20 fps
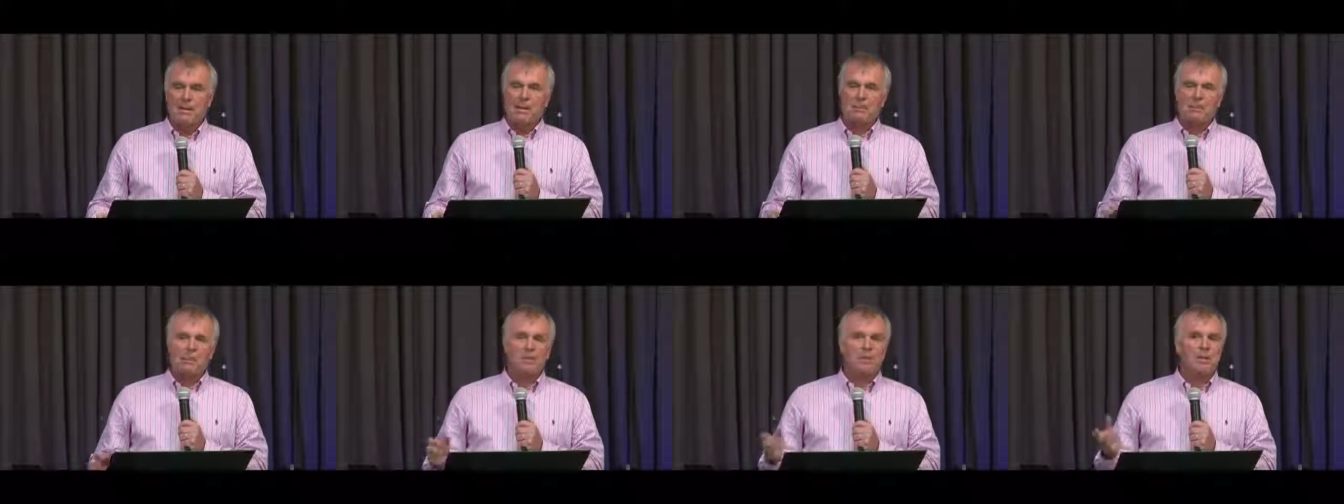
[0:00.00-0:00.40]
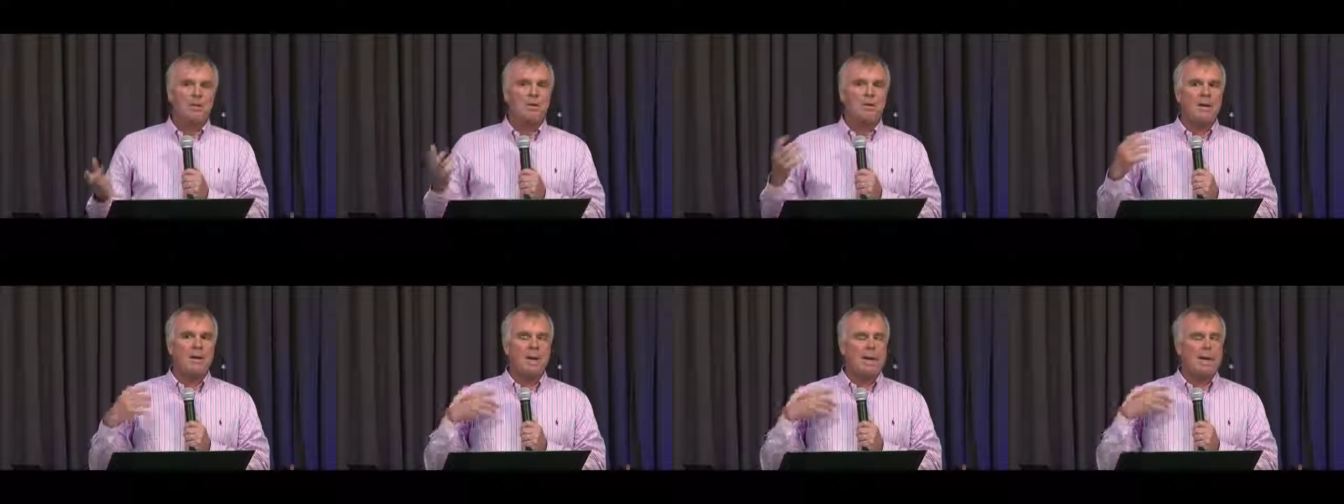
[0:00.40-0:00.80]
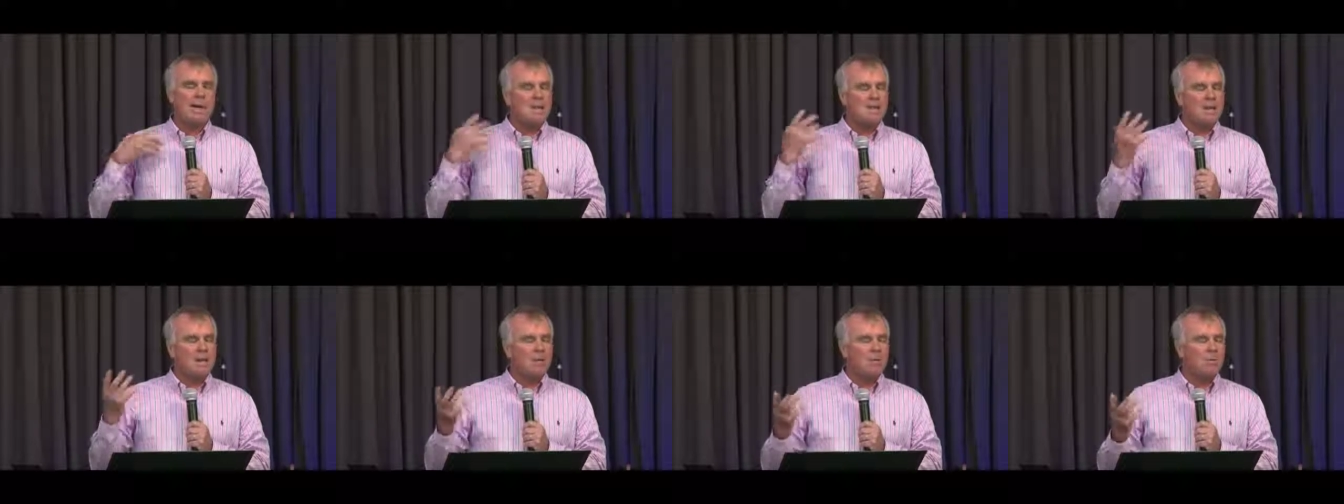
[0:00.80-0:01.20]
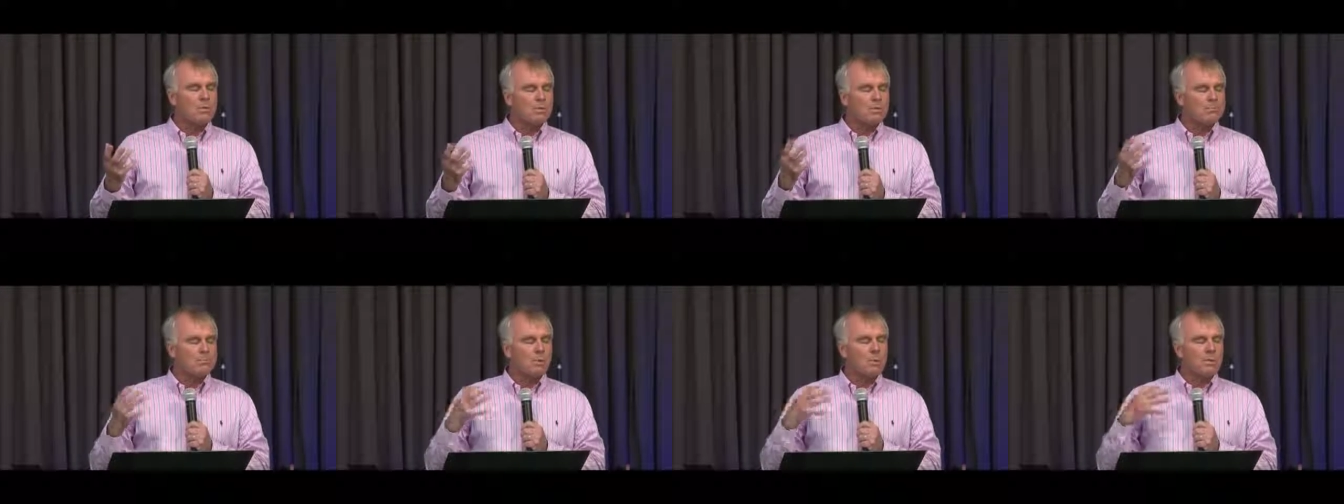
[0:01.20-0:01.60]
but you know, as I
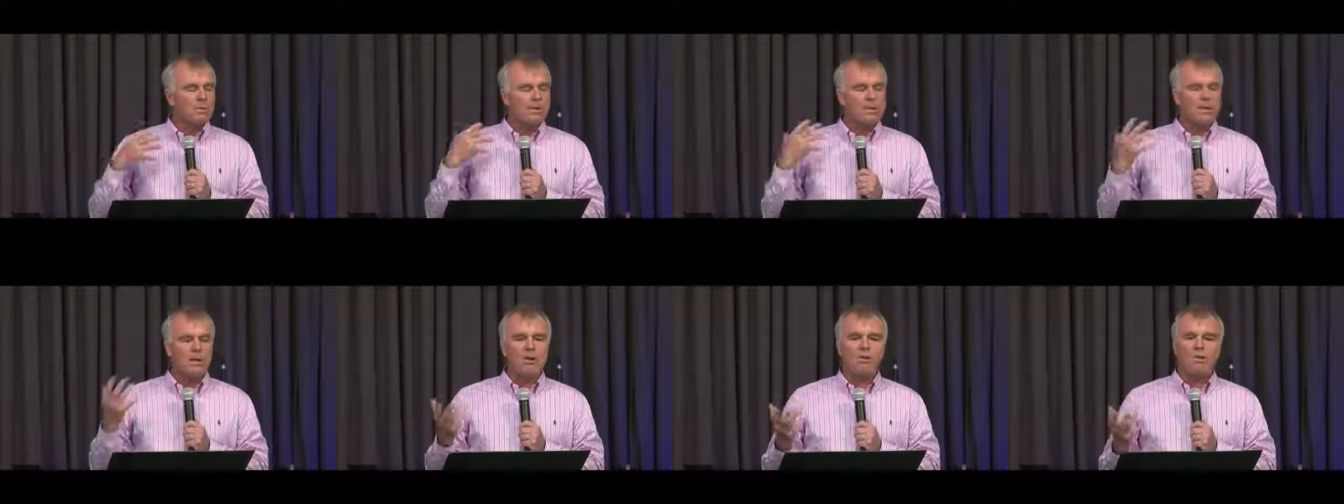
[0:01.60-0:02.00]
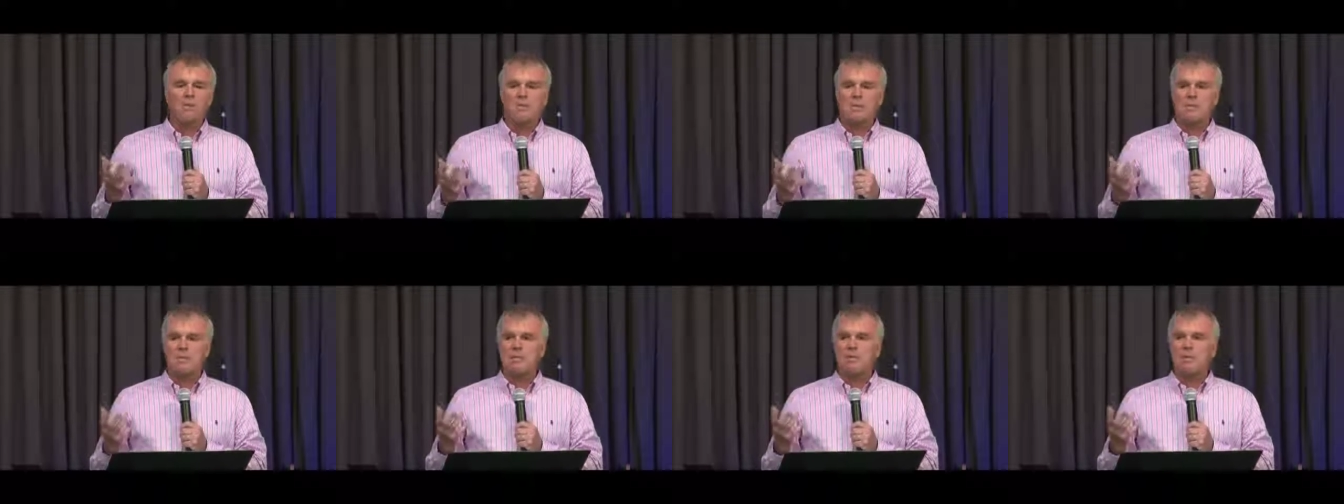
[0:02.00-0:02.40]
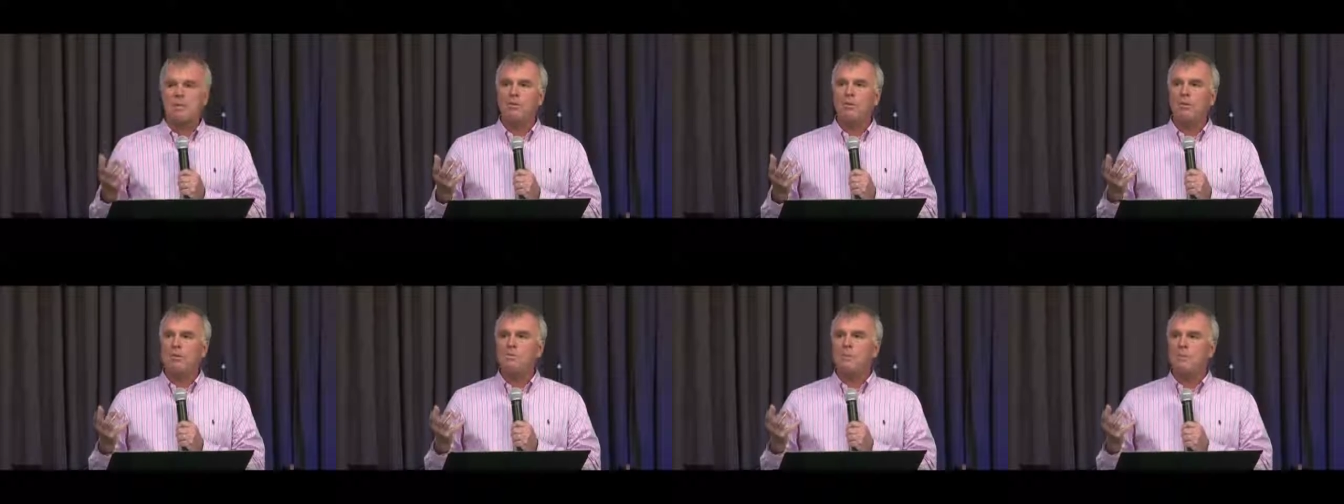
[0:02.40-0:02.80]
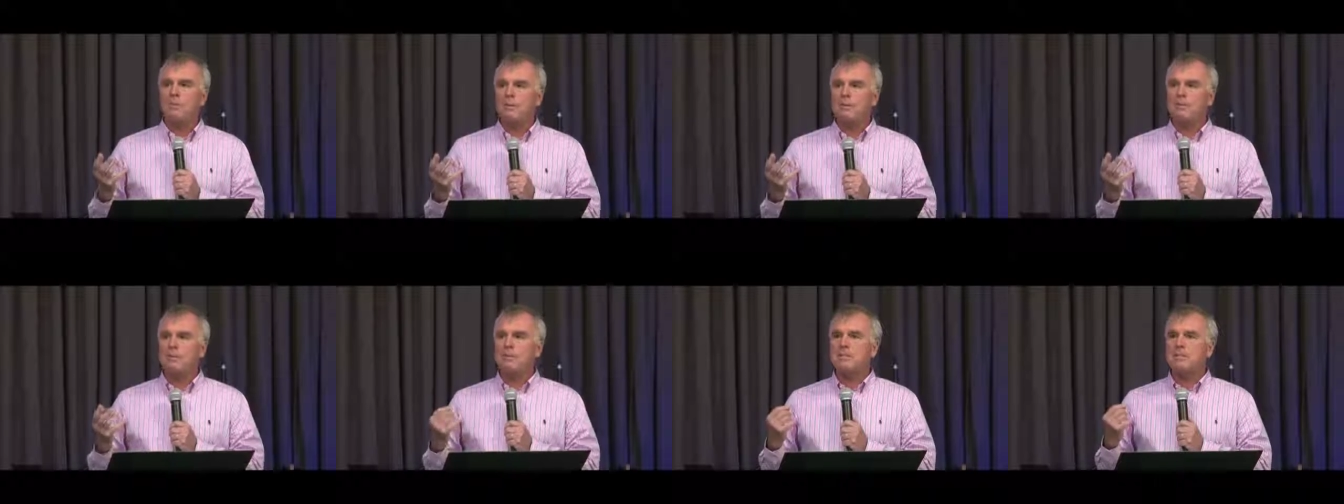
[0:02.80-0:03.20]
was pondering on this, the Holy
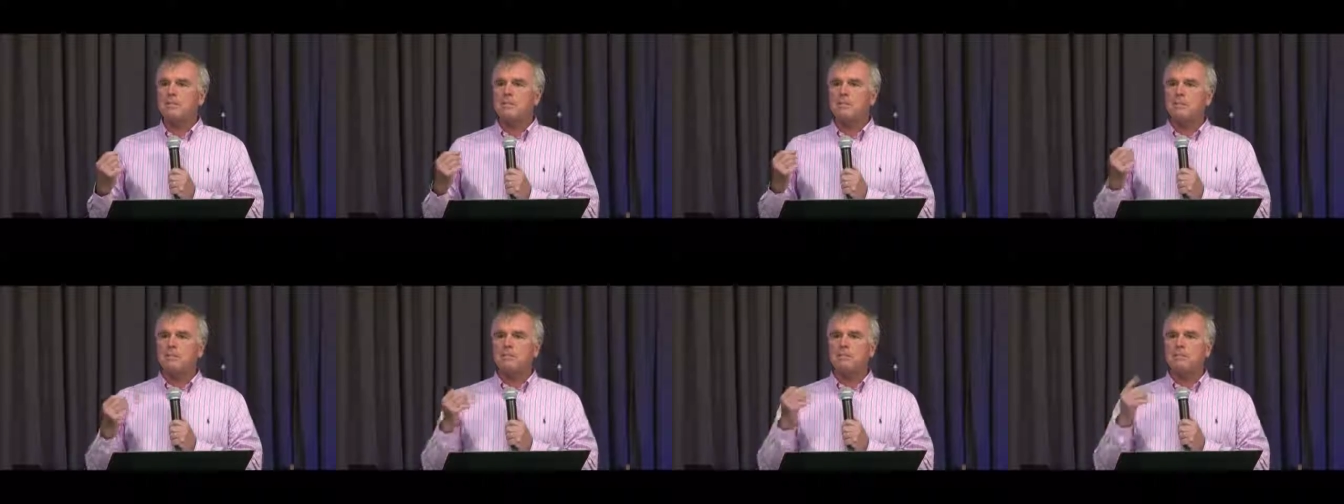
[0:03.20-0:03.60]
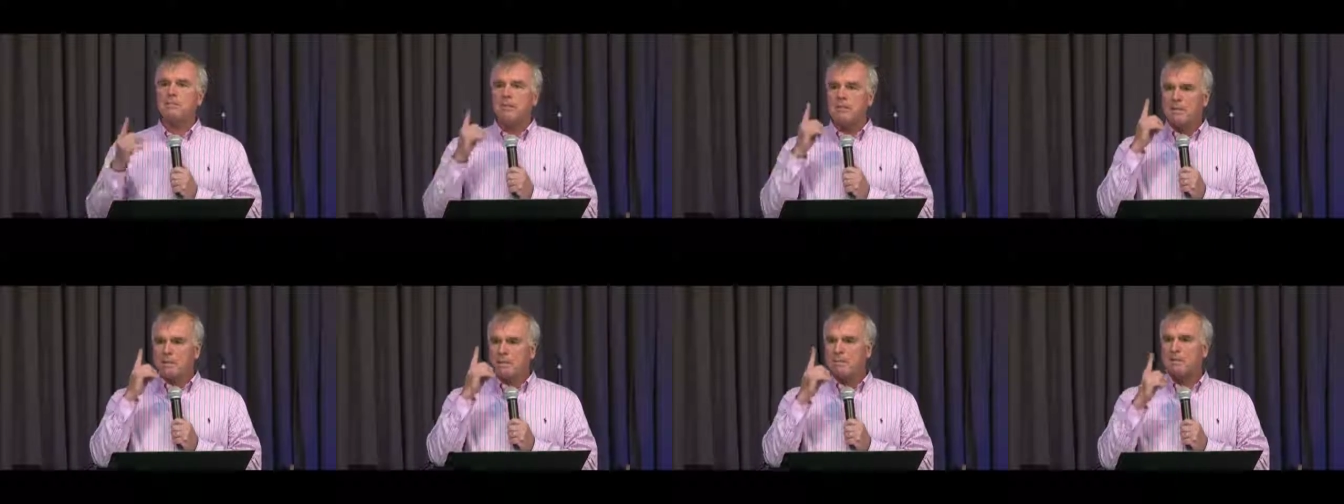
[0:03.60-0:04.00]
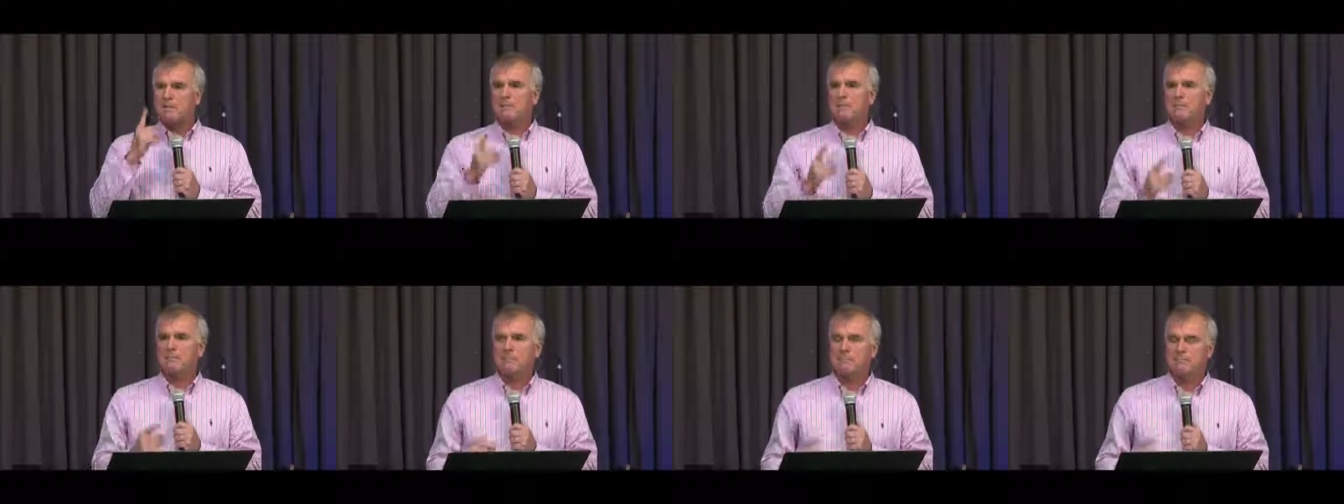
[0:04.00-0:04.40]
Spirit just said to me this